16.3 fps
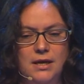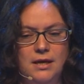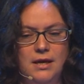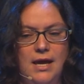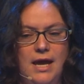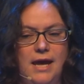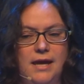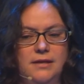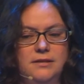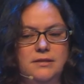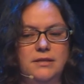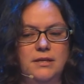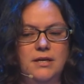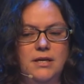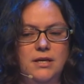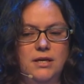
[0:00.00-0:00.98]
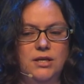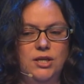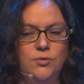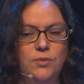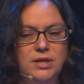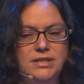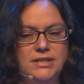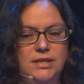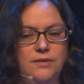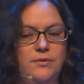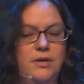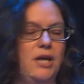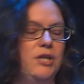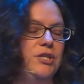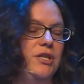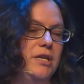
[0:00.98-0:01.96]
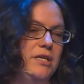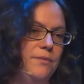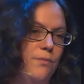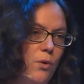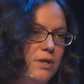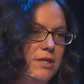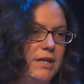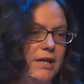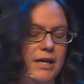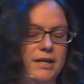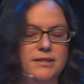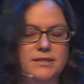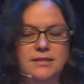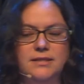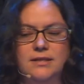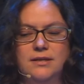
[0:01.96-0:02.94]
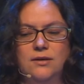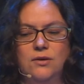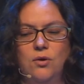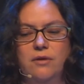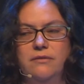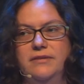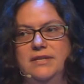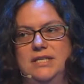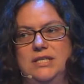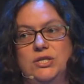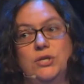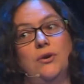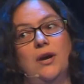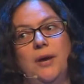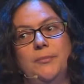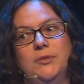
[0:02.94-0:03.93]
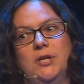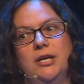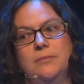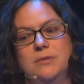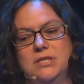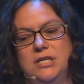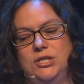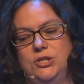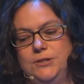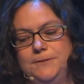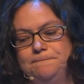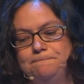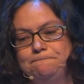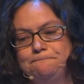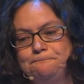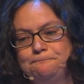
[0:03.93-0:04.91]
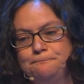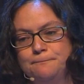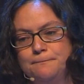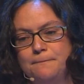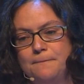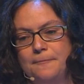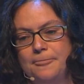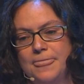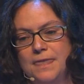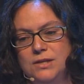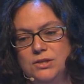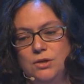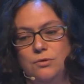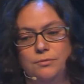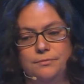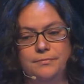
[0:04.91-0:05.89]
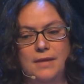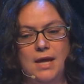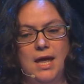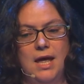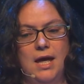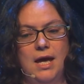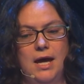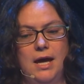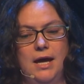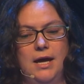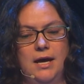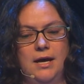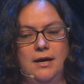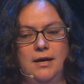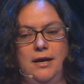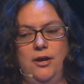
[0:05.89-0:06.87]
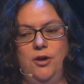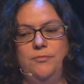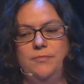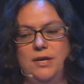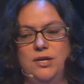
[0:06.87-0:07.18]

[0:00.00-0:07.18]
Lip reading: And you want to see a reduction in support tickets or visits to your help documentation. So I hope that